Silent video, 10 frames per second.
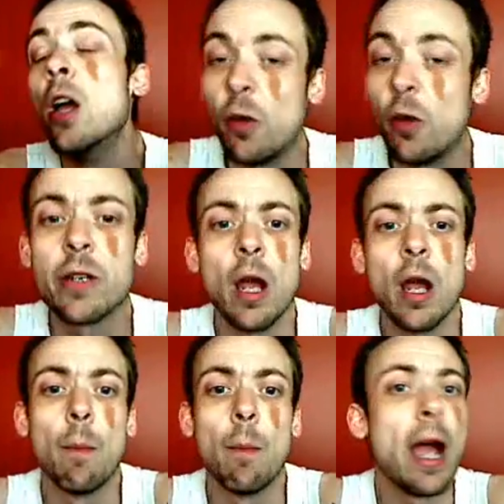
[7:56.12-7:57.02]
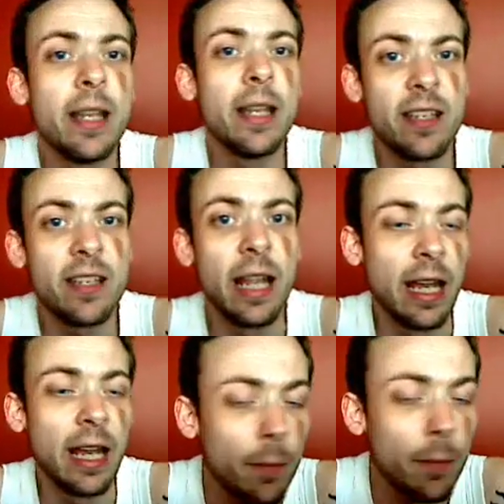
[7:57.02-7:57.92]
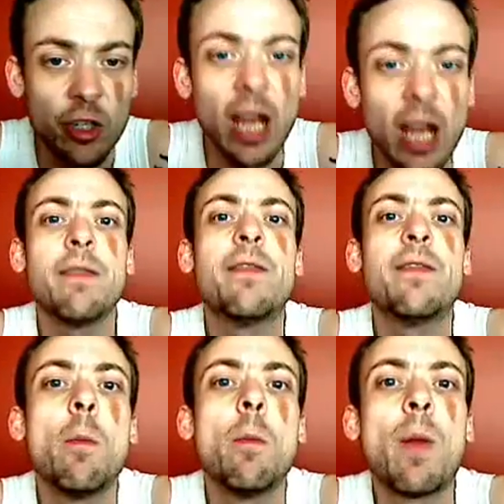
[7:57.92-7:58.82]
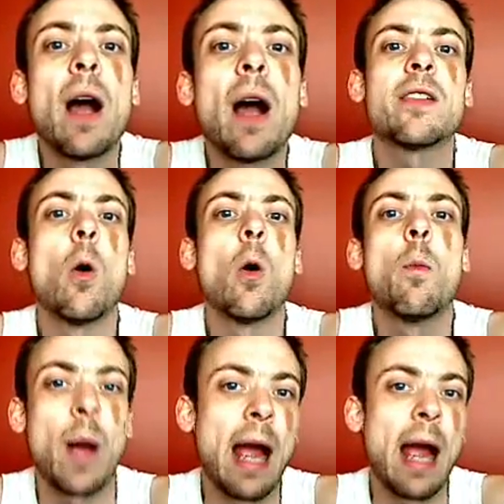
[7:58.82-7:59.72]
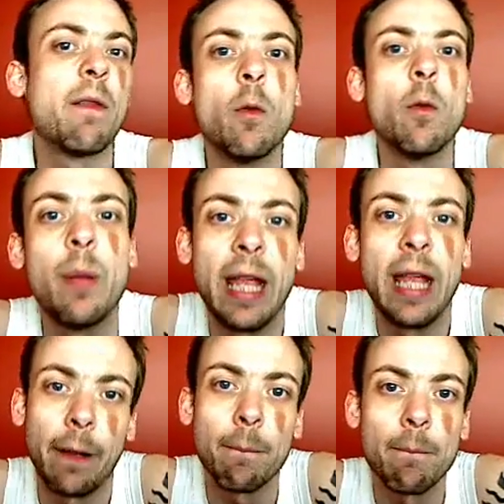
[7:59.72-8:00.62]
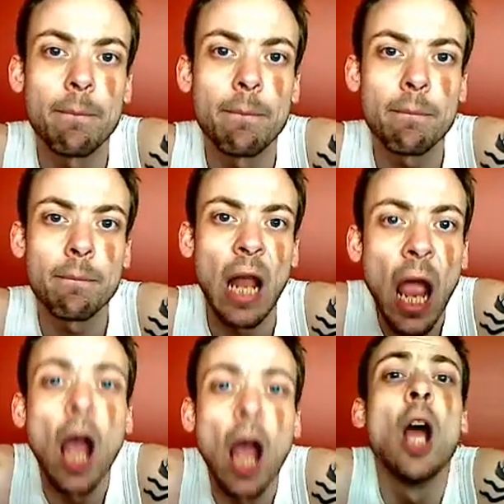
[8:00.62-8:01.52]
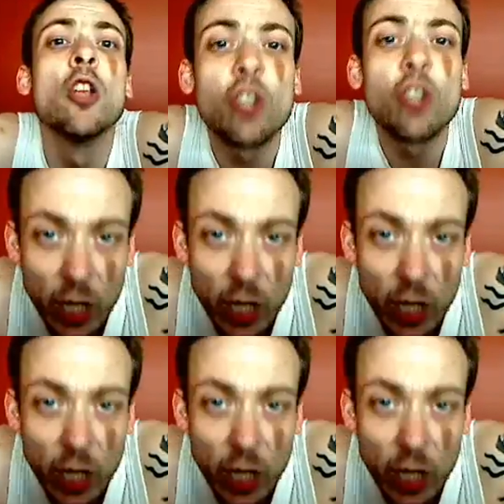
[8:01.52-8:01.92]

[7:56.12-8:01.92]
to us by this, in an objective form, by this all-powerful being. So